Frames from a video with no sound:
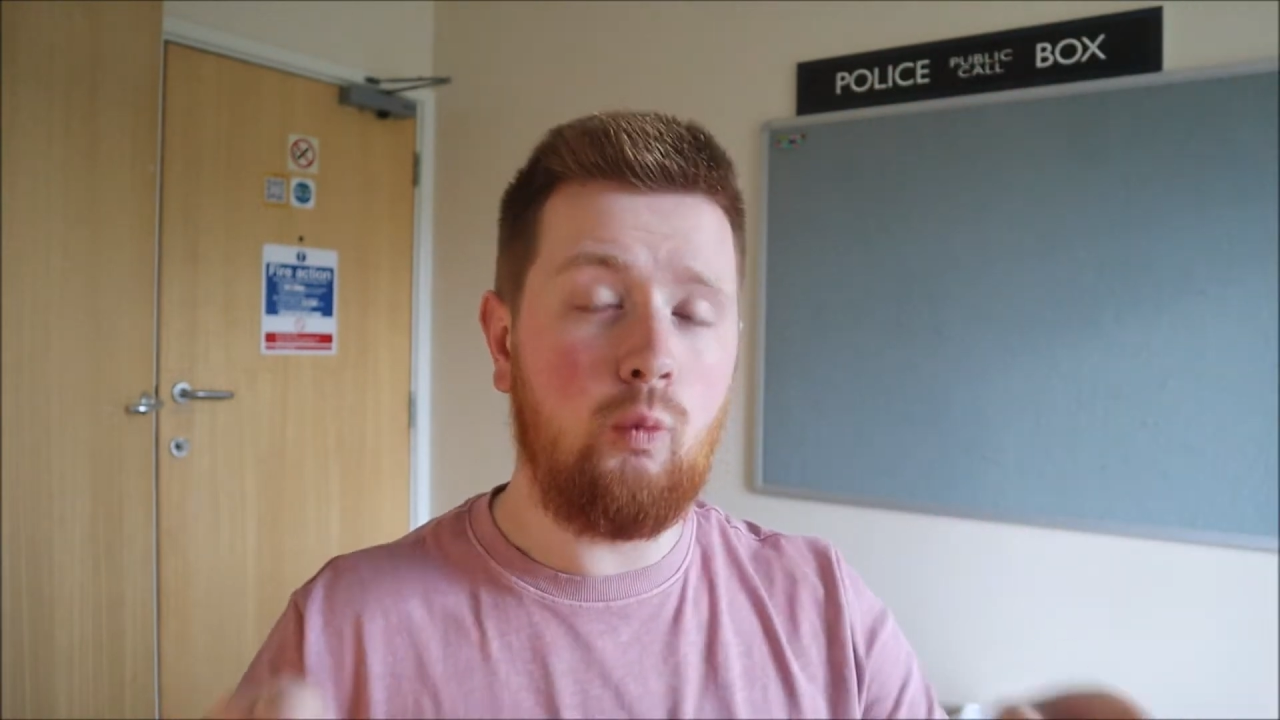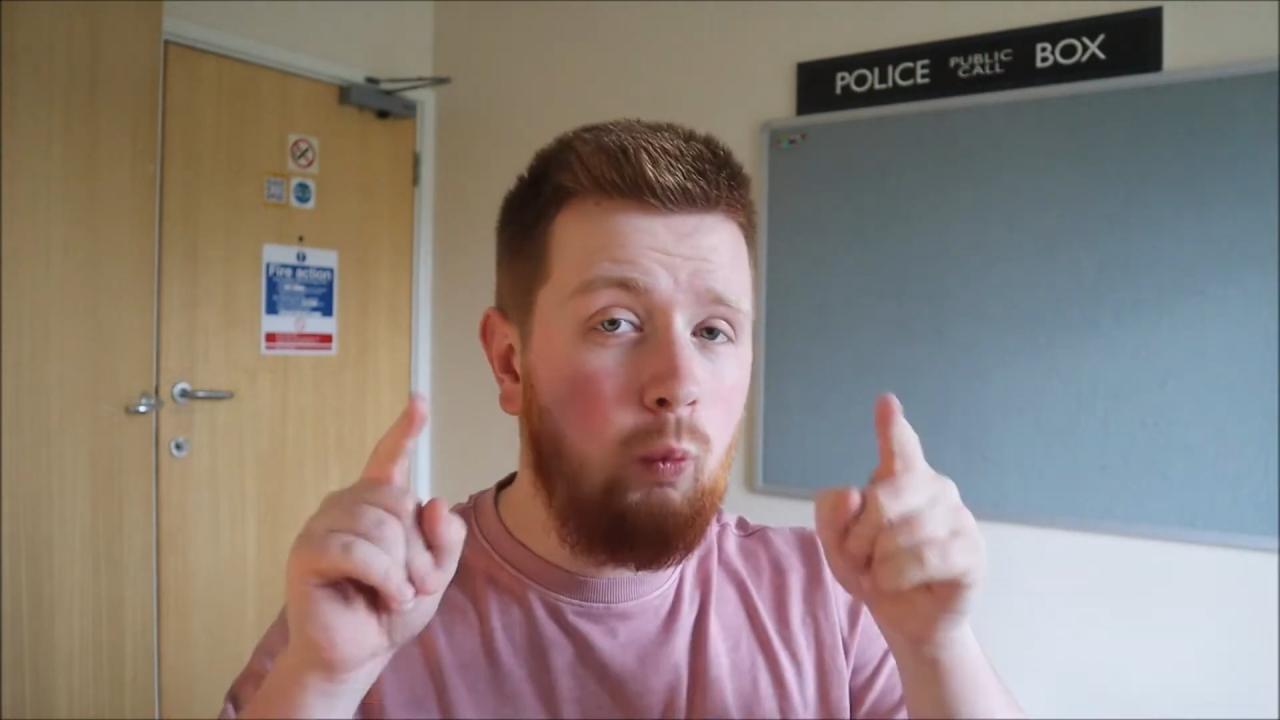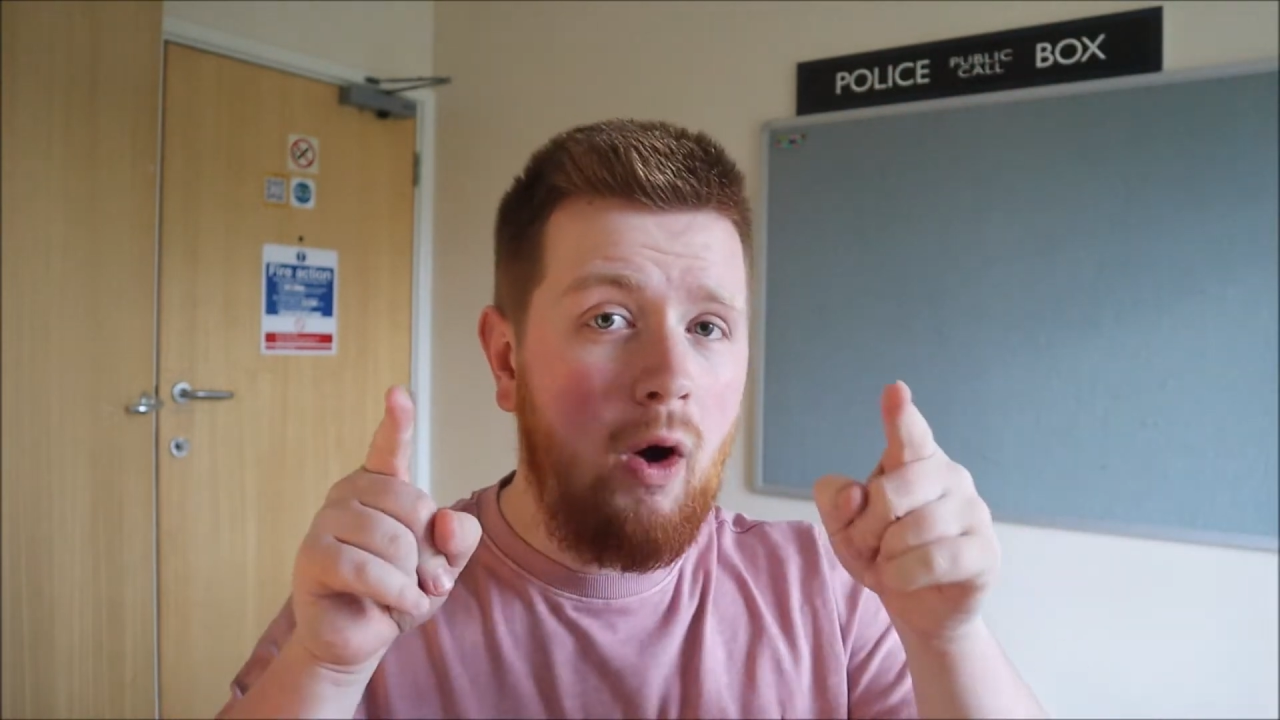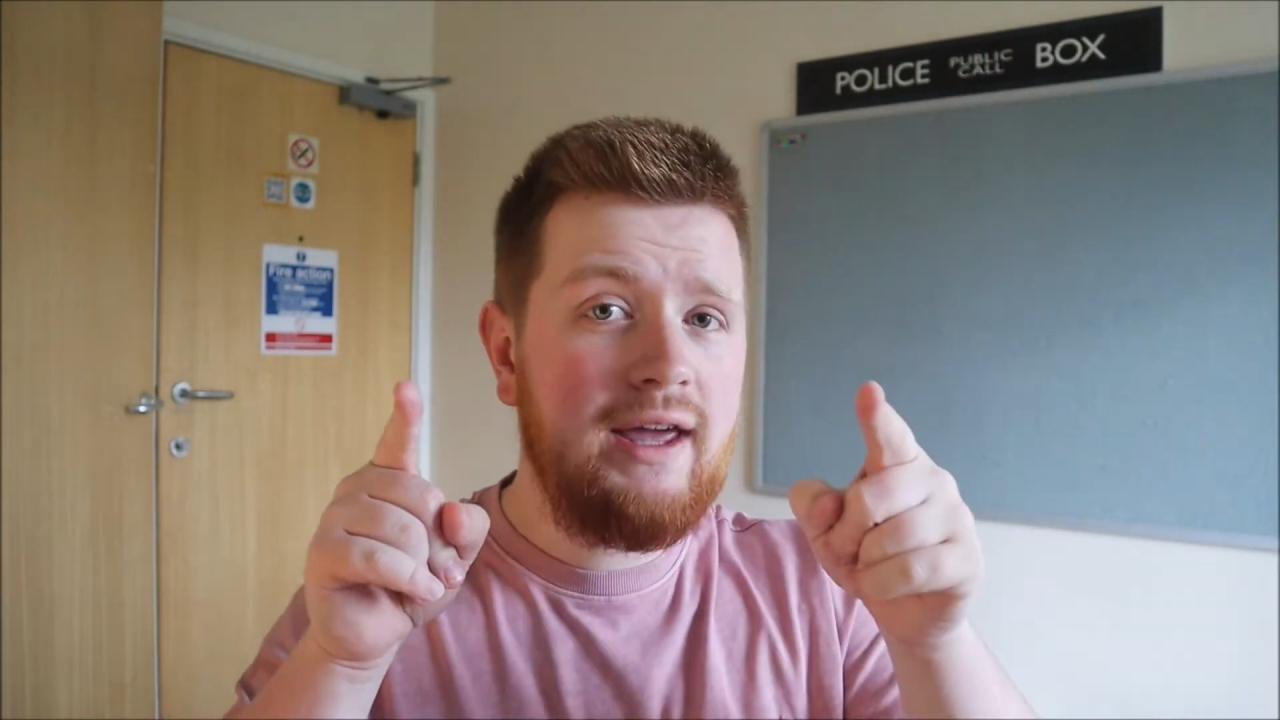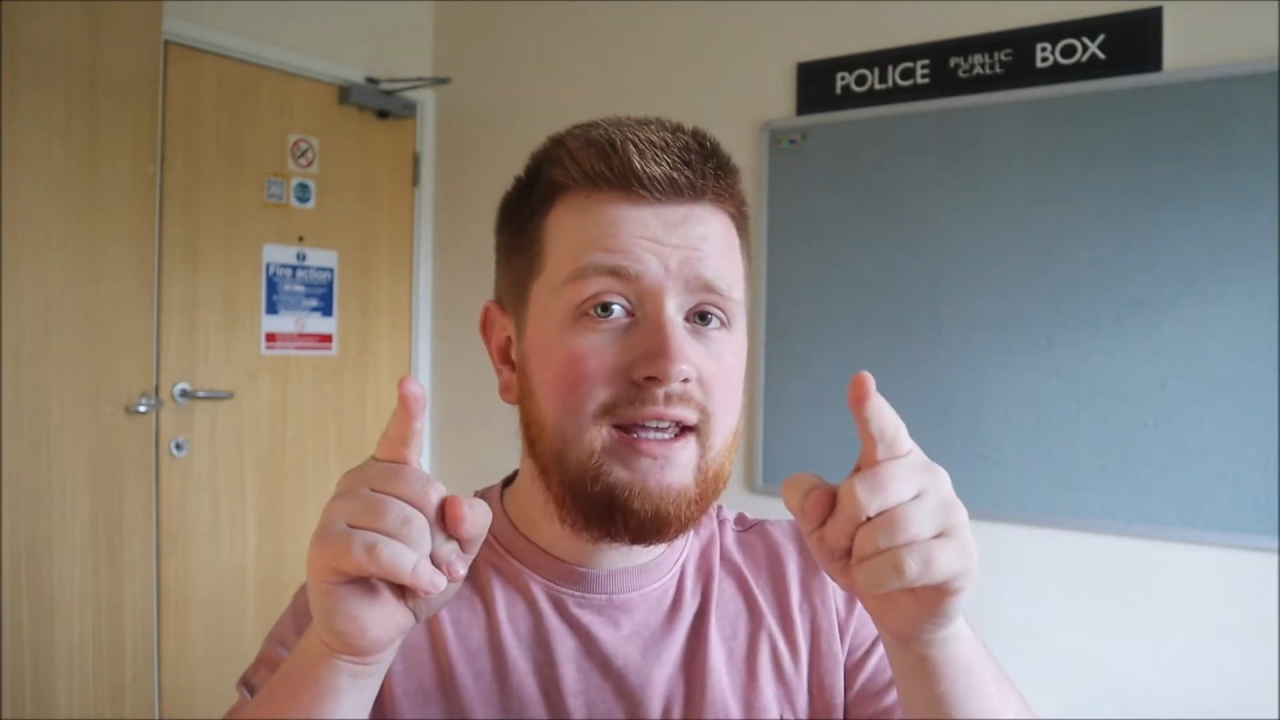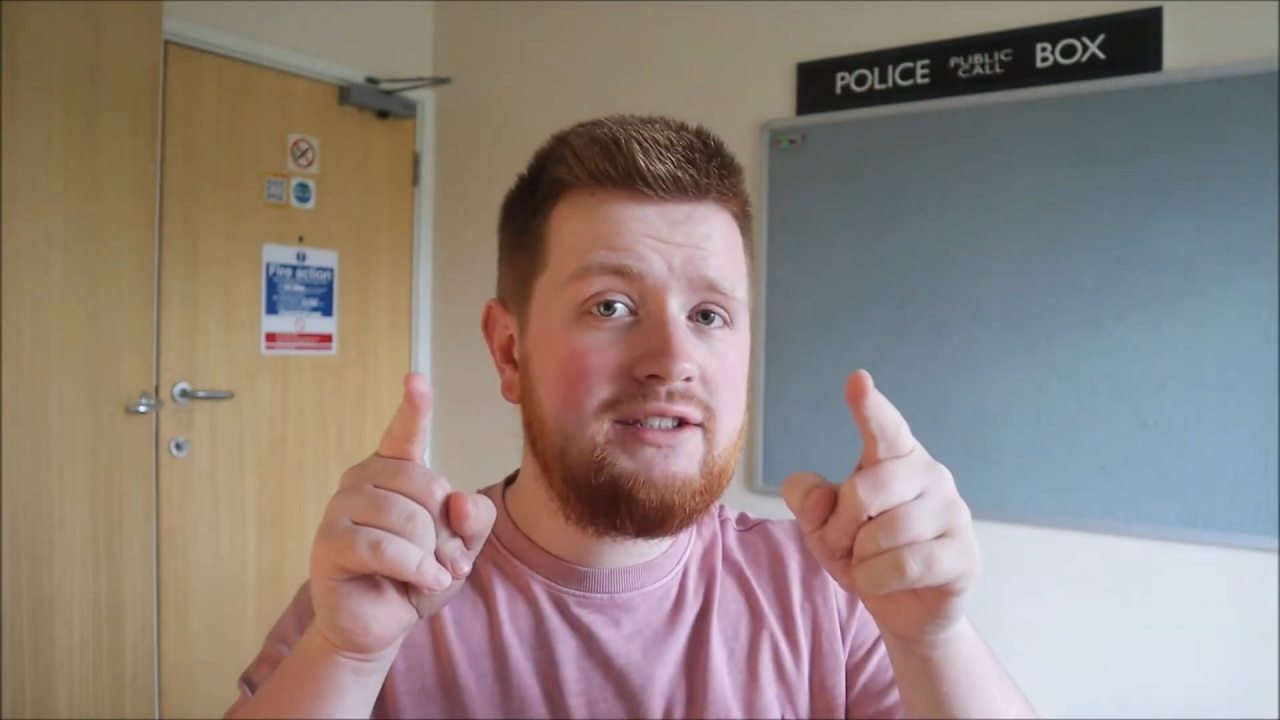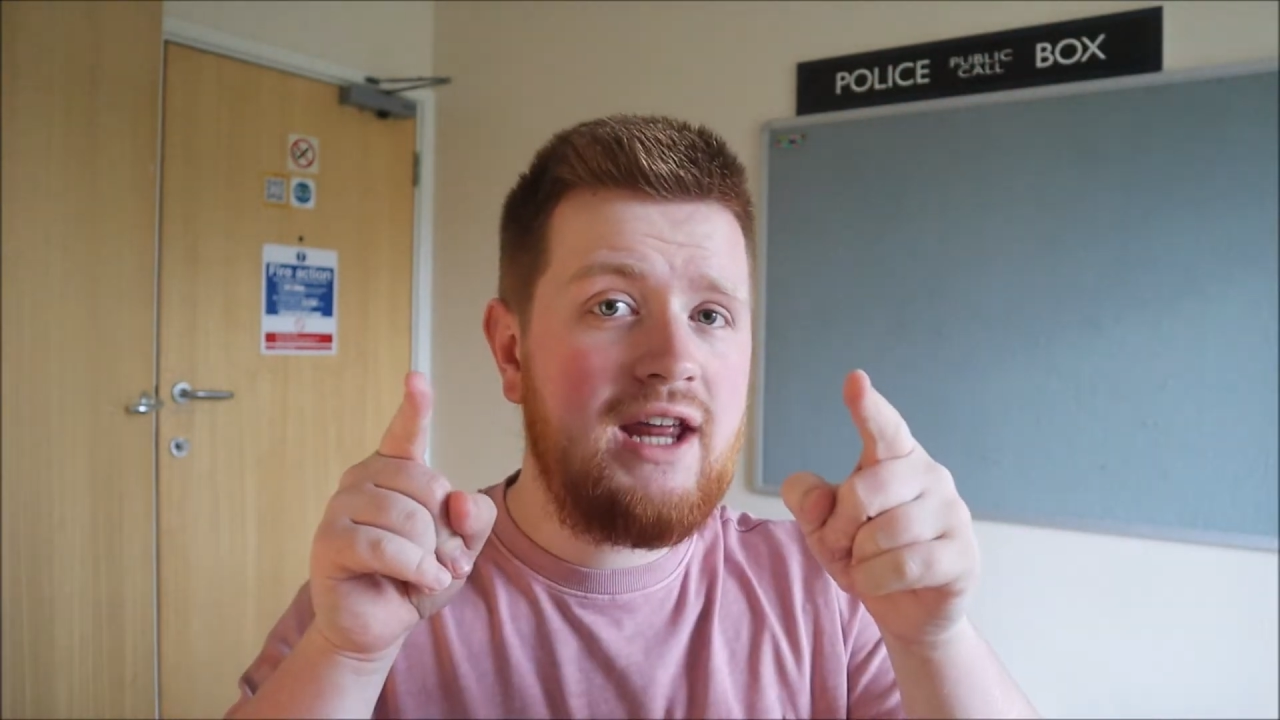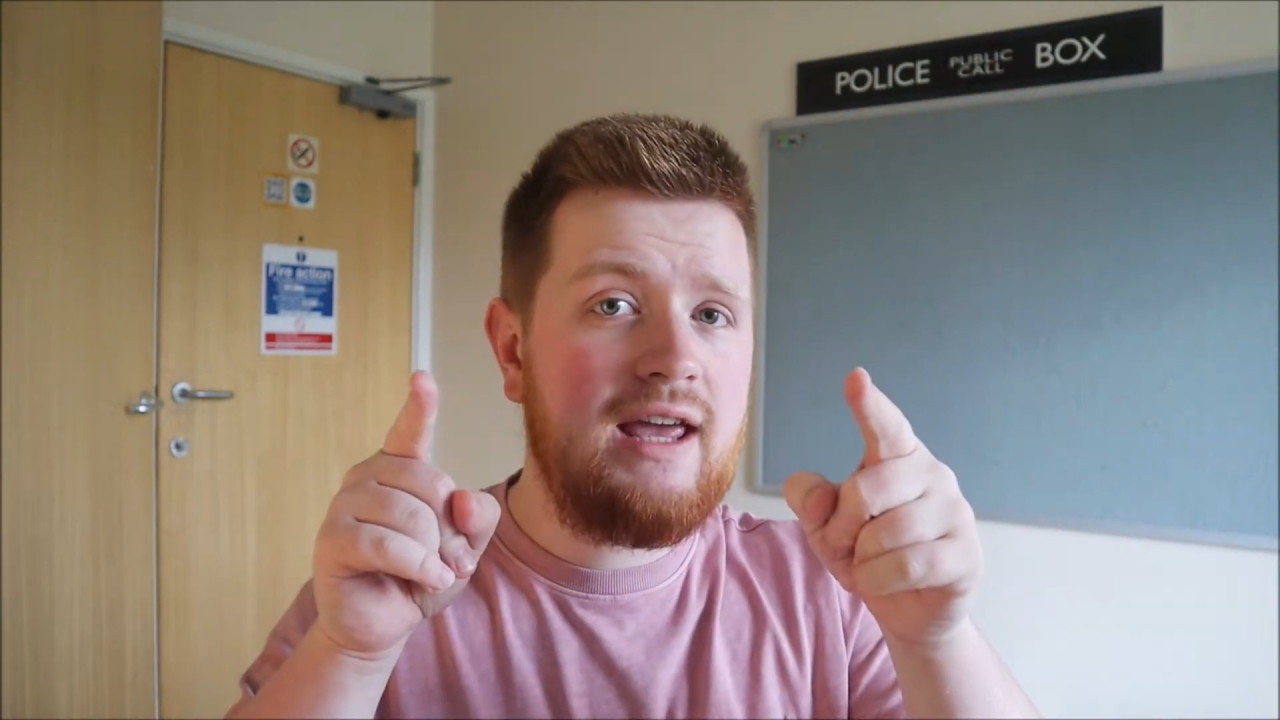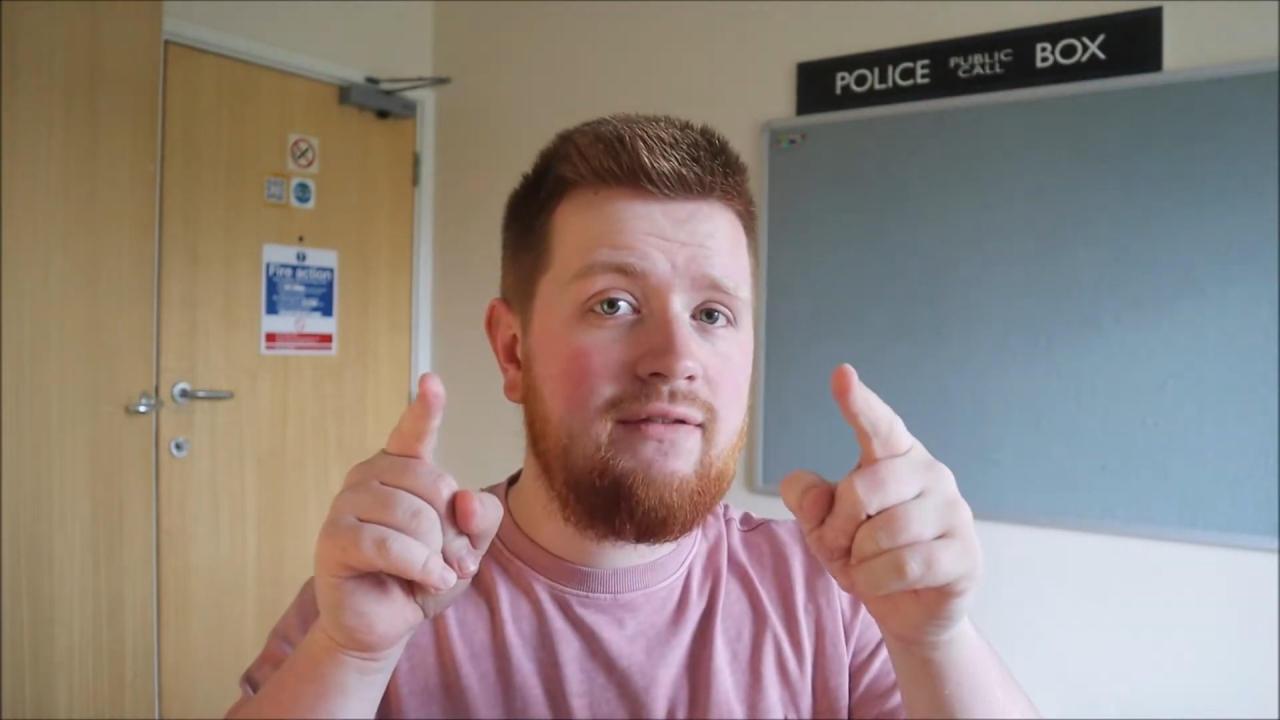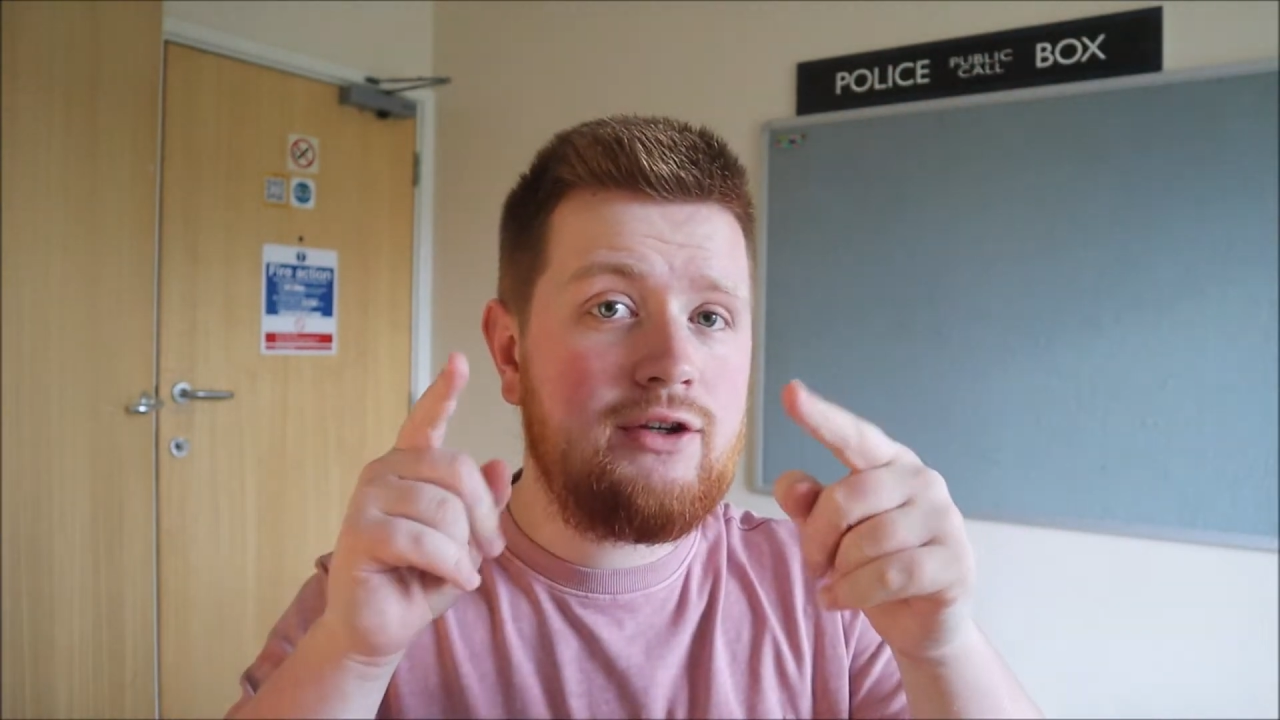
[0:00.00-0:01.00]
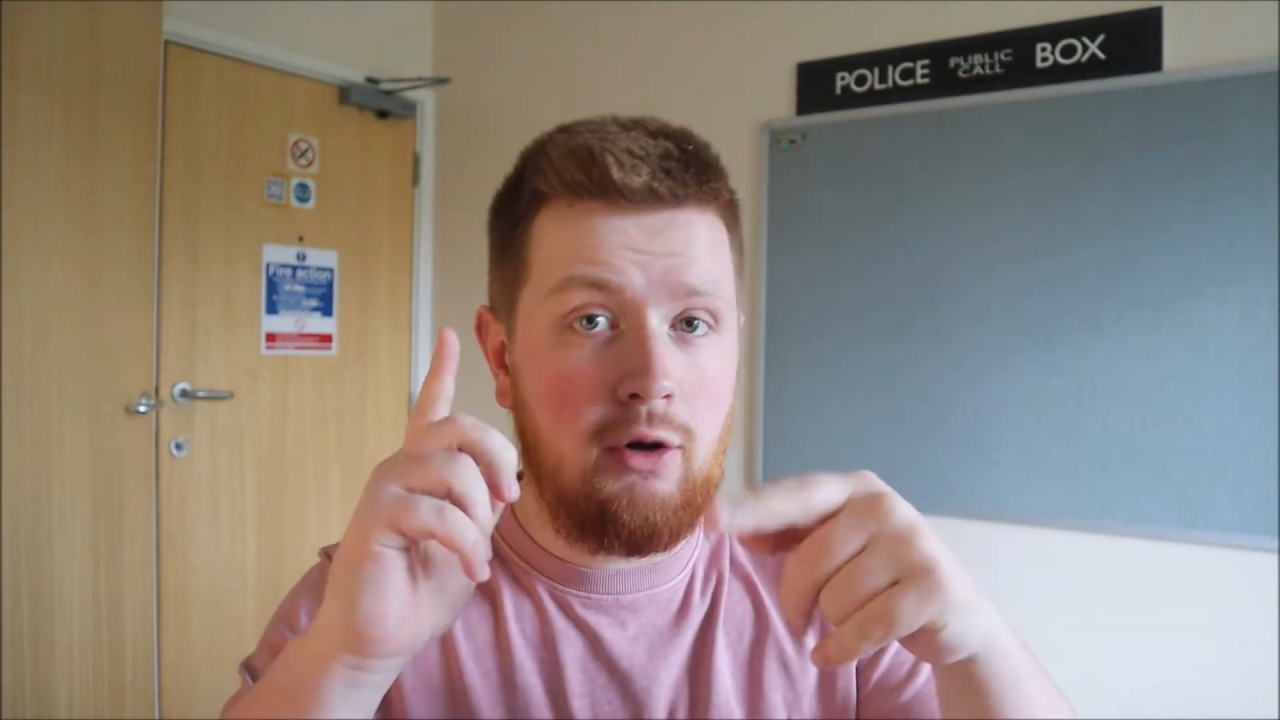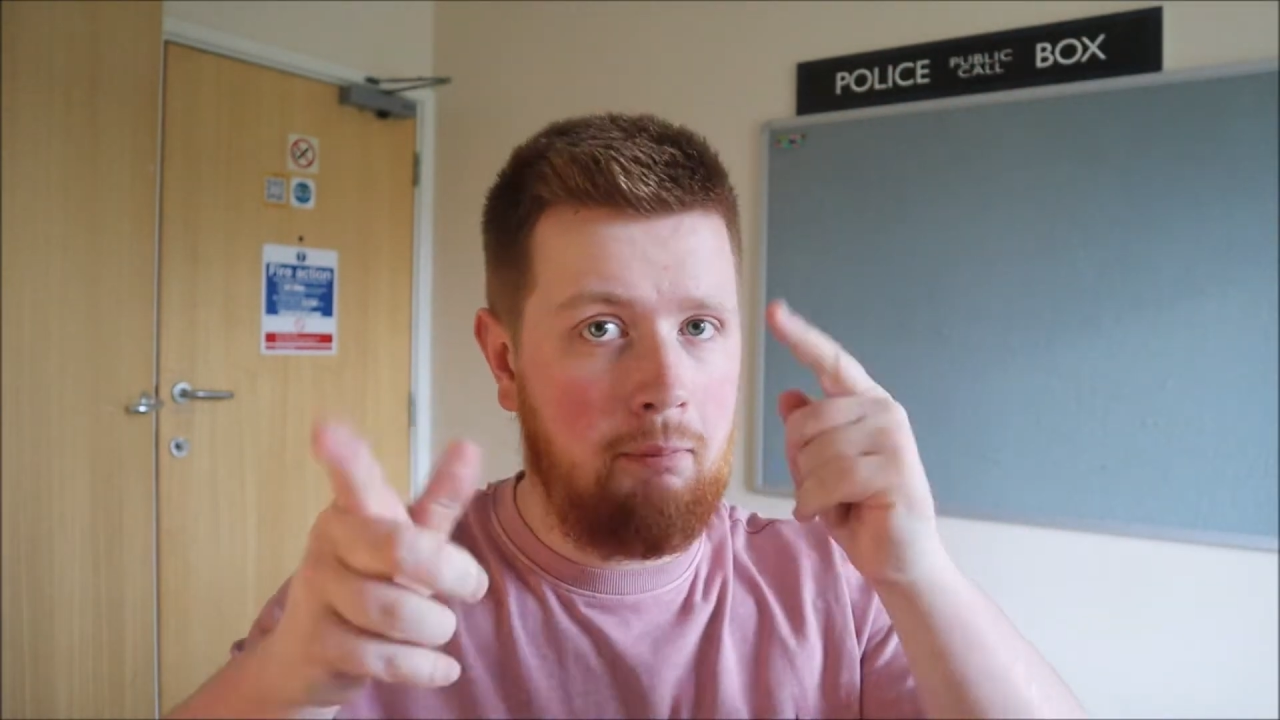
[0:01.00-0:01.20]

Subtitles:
why is David